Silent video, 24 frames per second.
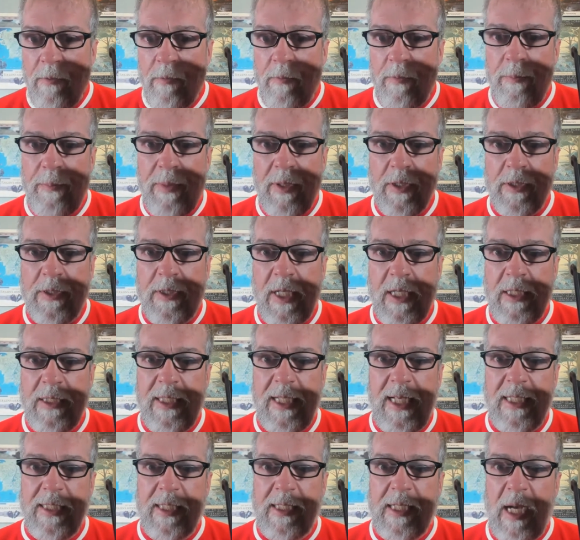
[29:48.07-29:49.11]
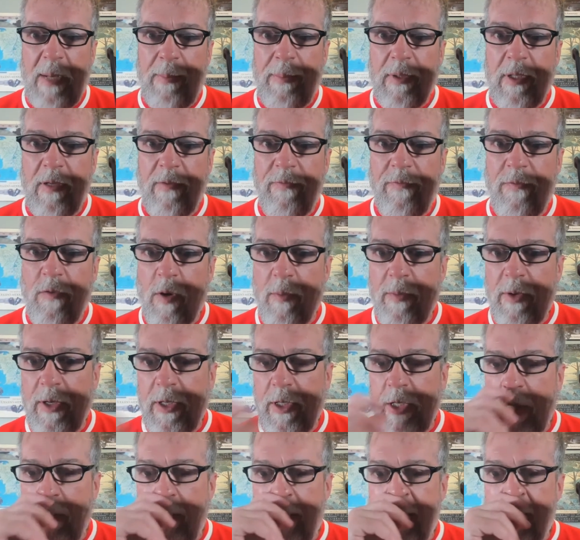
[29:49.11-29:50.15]
Bill says he has a couple of former
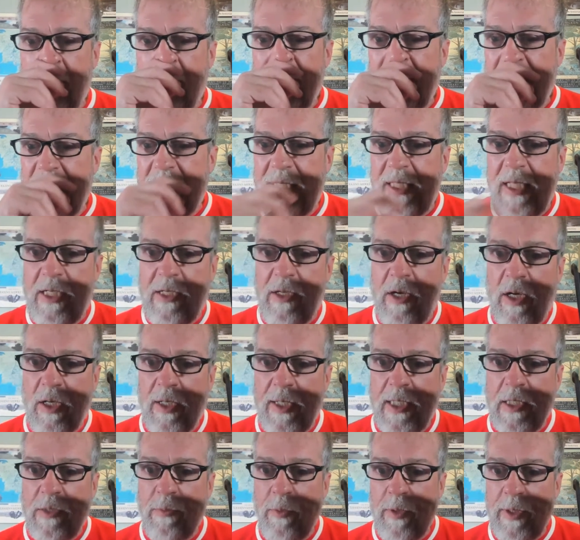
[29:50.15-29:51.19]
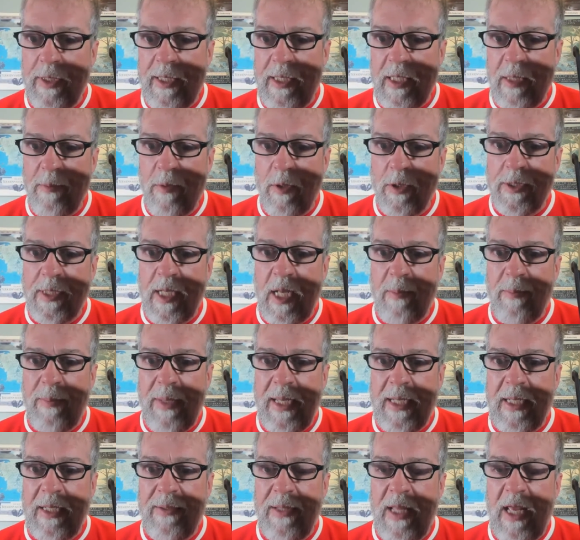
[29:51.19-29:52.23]
UNODC colleagues working in
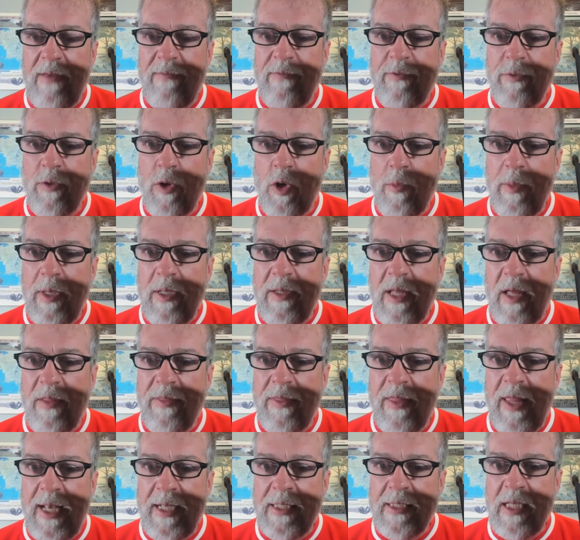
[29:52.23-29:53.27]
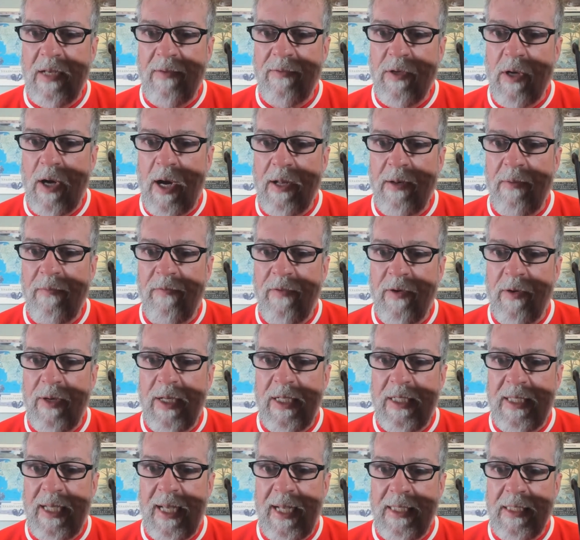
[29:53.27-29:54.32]
Mozambique, and they've told me that things have gotten very
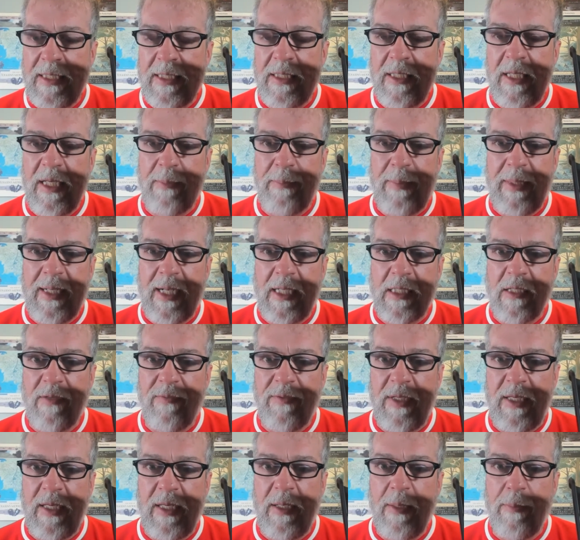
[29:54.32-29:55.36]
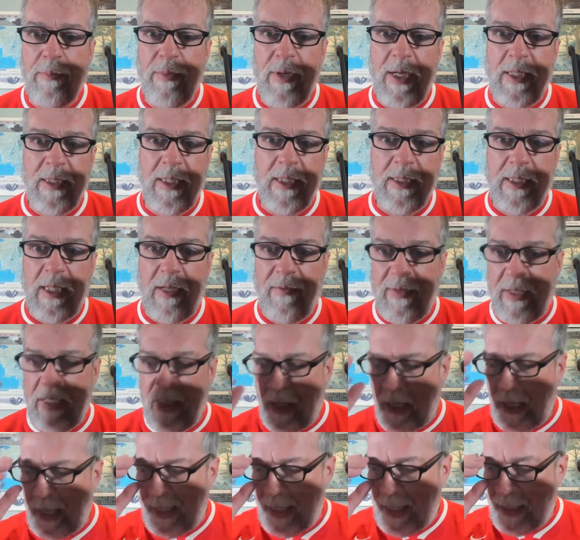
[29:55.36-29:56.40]
tense because of the presence of the
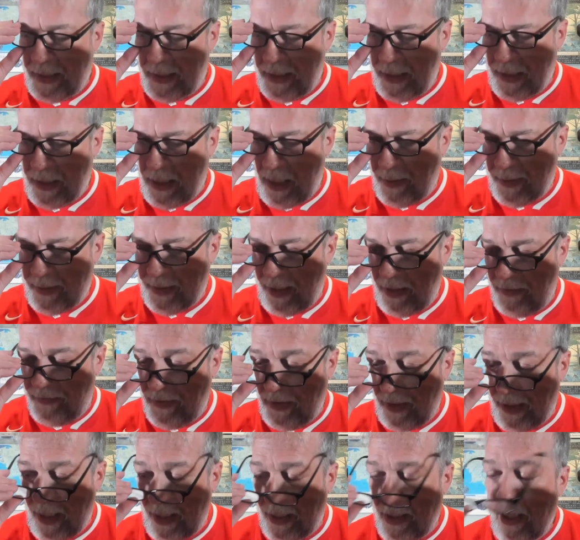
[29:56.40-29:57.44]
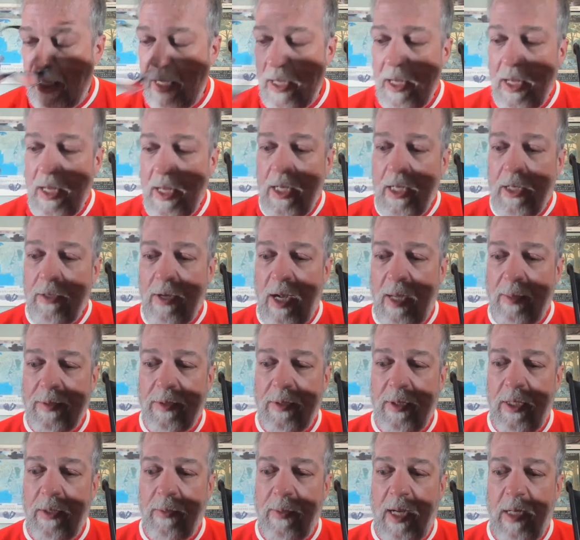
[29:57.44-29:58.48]
IS Islamic State affiliate. You're
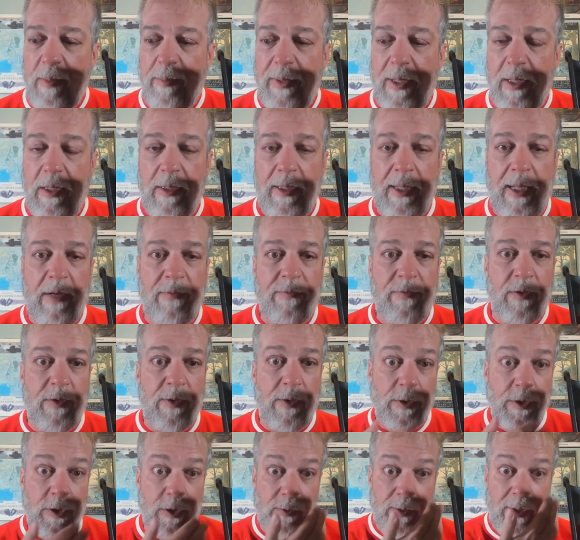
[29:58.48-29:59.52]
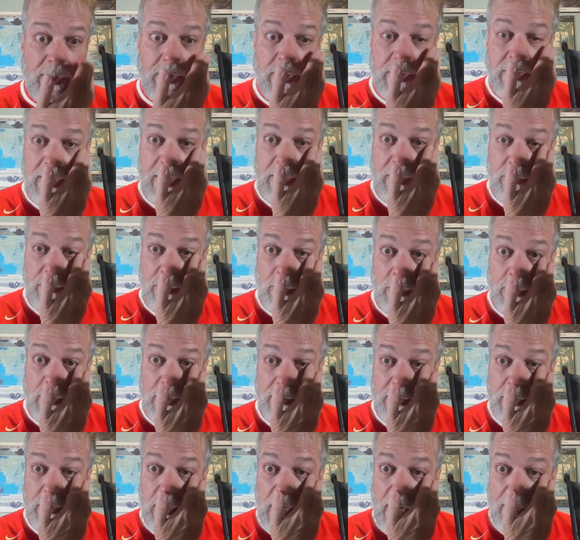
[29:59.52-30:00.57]
absolutely right, Bill. And for those who are interested, who don't
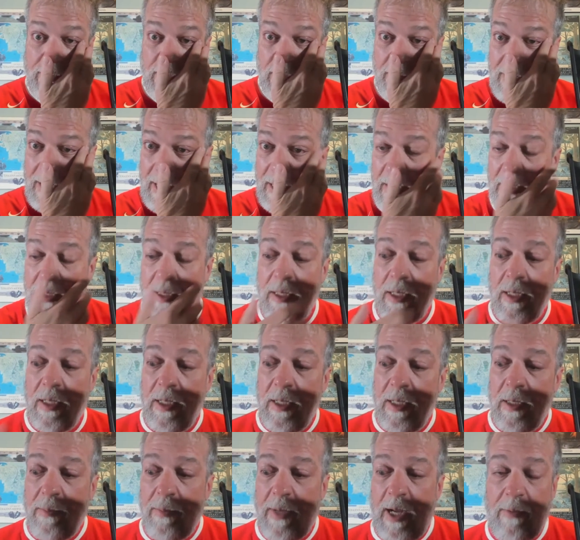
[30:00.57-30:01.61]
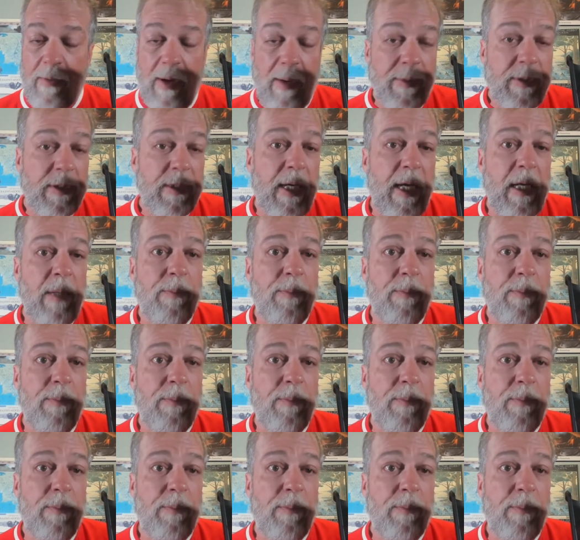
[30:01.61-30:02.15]
subscribe to my website,